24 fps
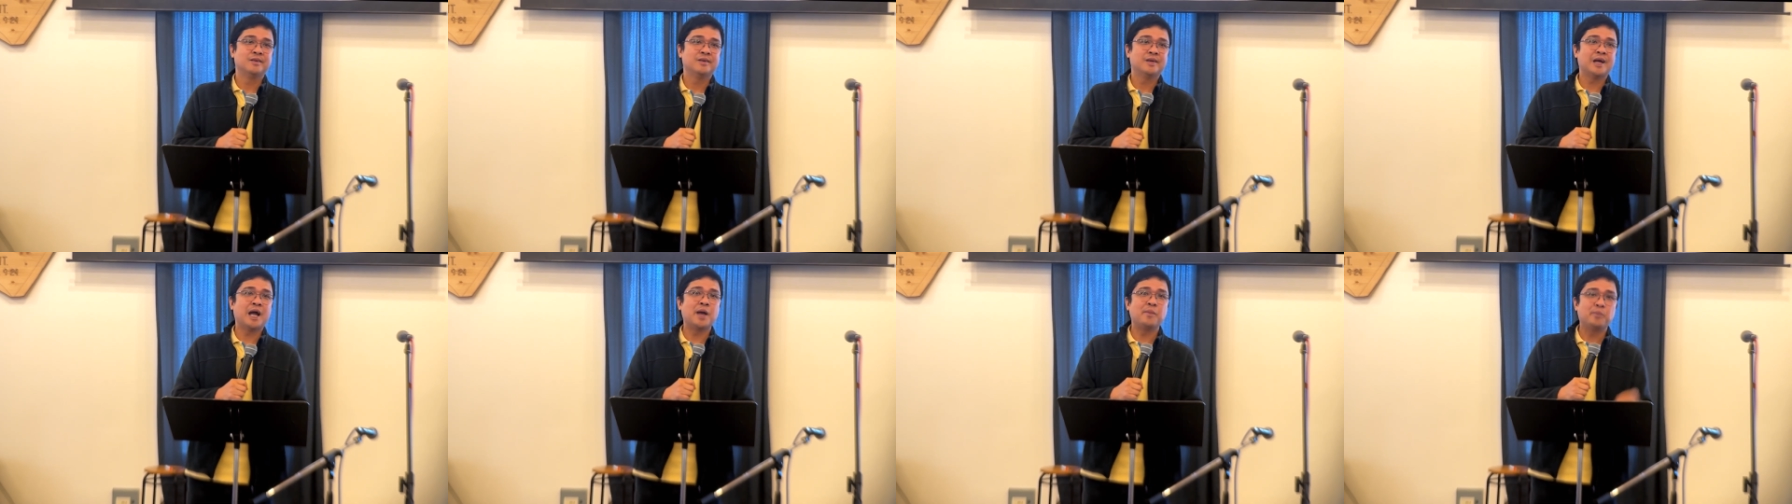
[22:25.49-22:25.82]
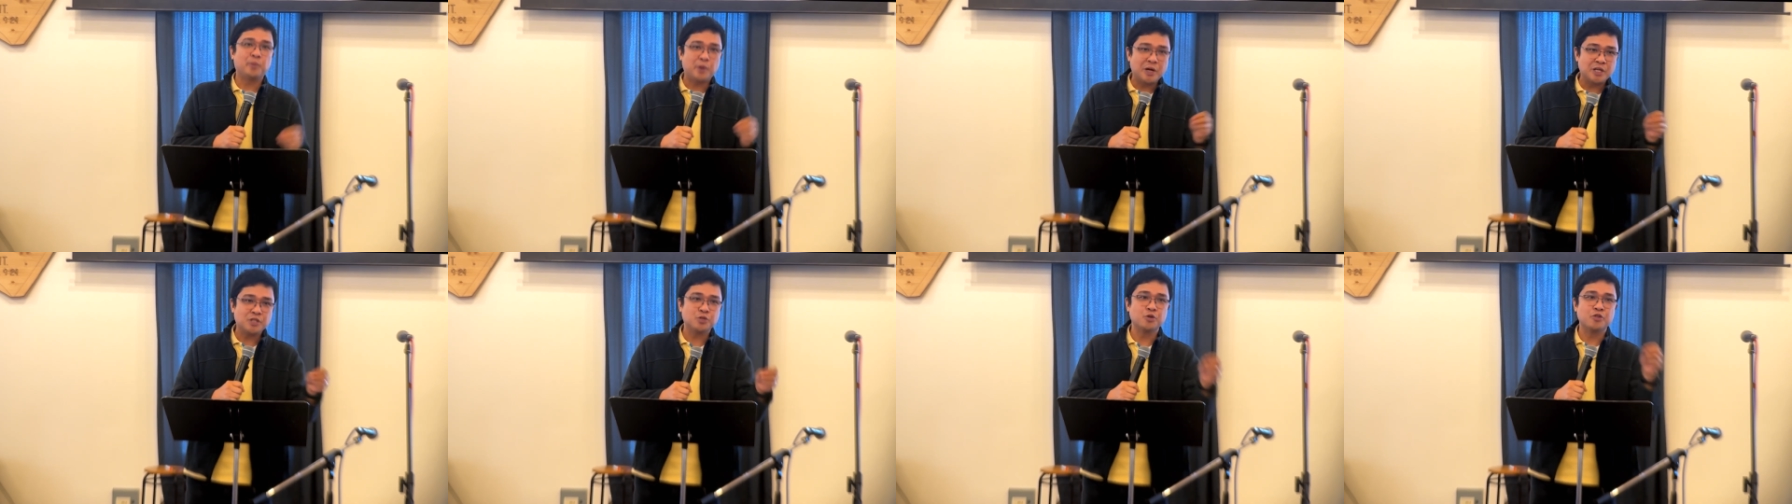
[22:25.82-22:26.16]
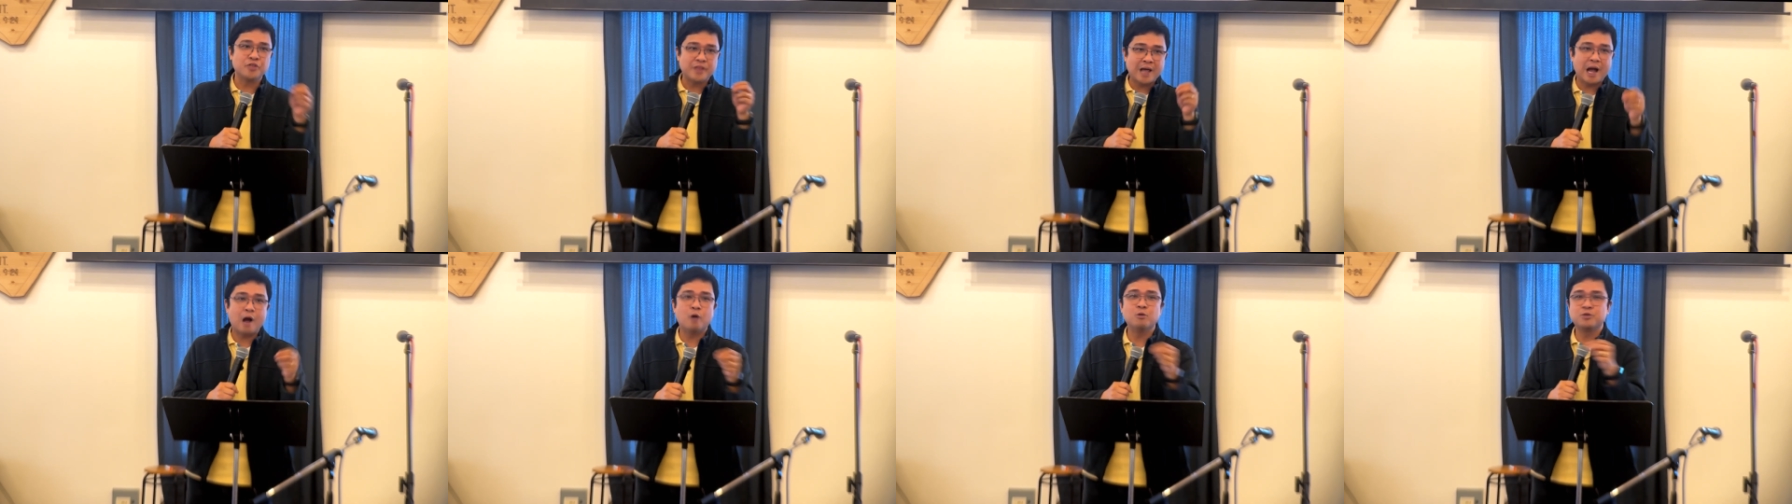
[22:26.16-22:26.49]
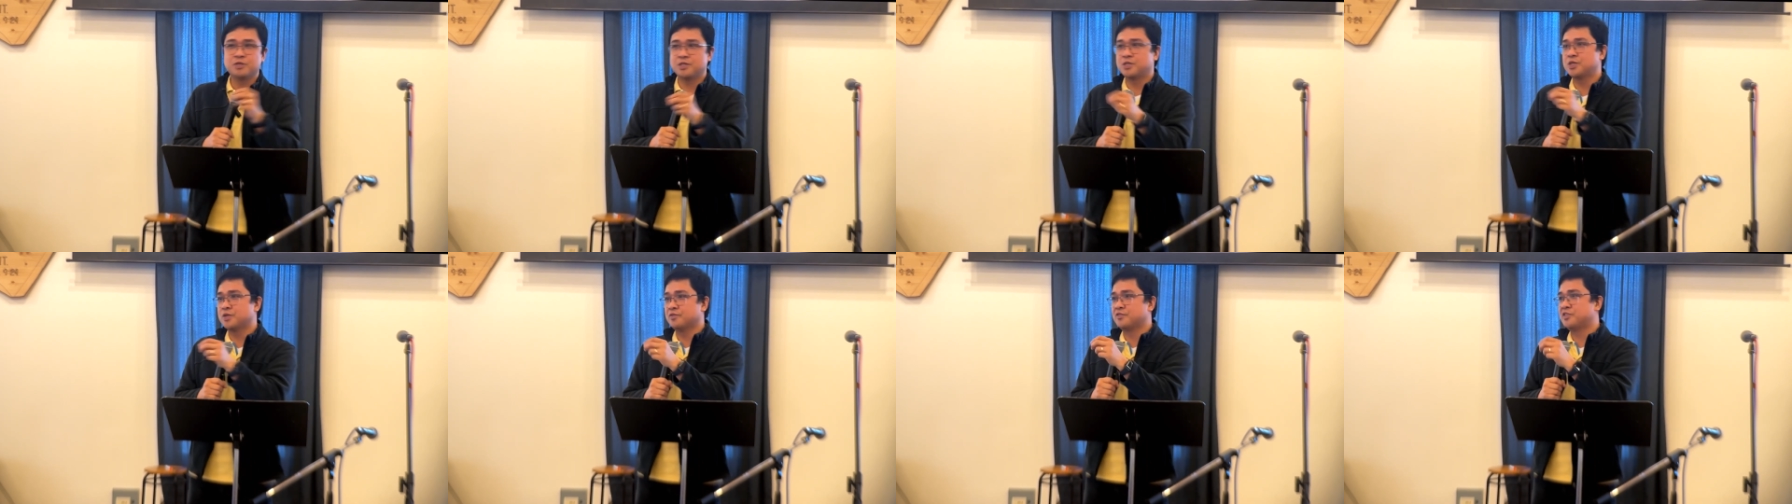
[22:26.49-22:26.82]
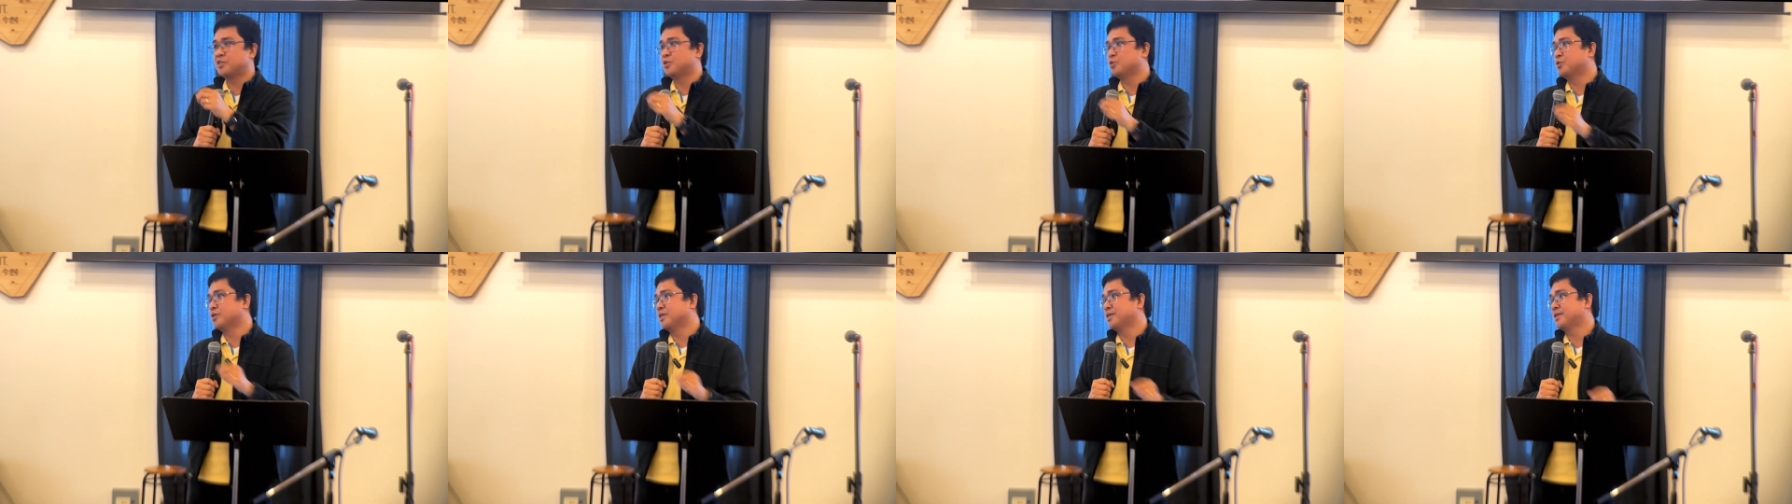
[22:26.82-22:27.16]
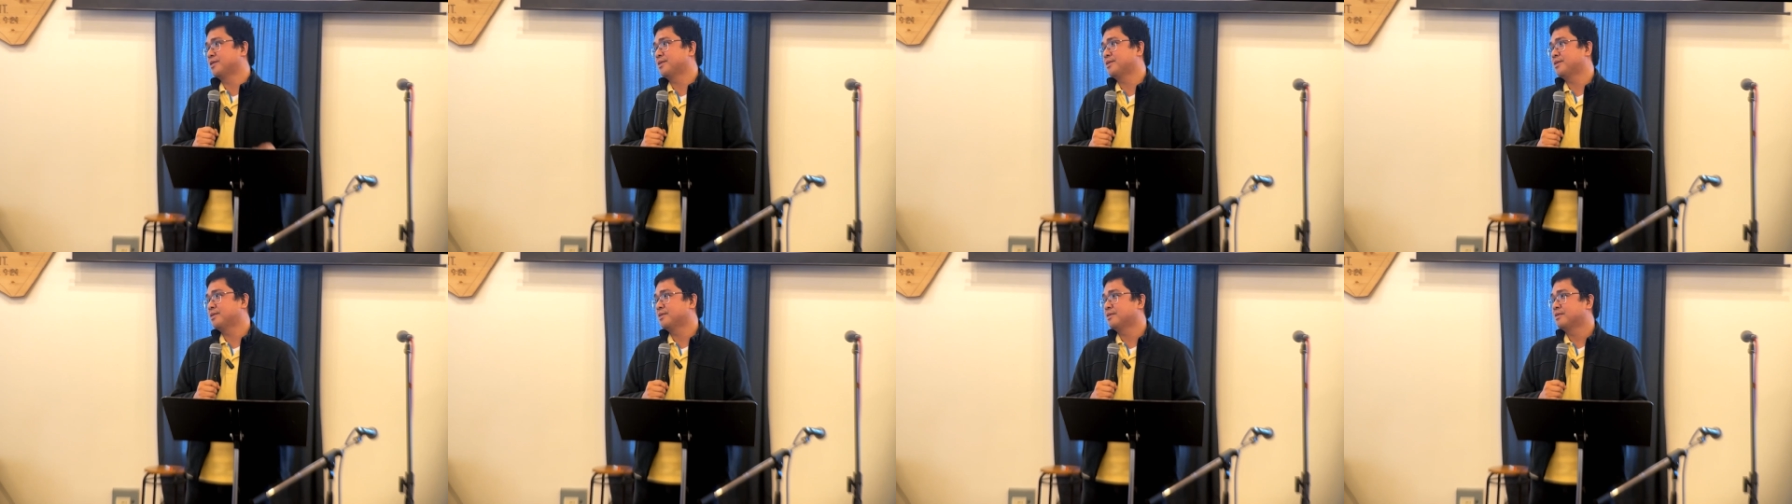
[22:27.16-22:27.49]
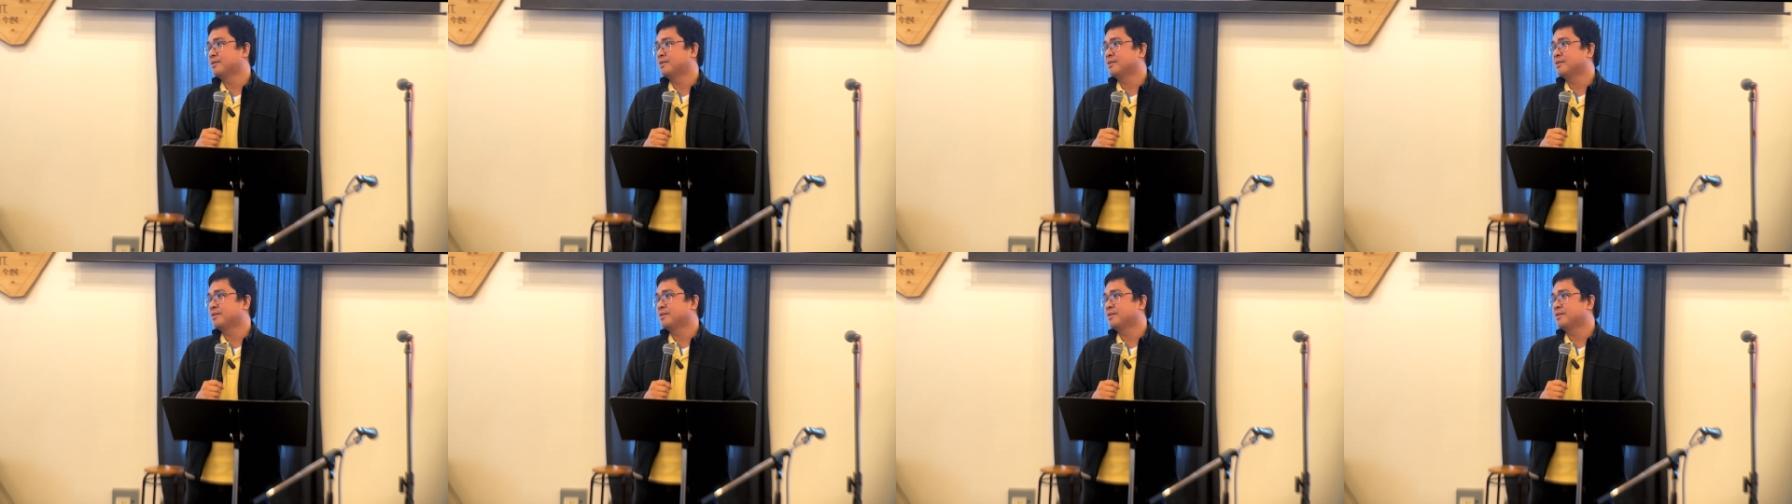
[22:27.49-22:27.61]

I preached to thousands of students.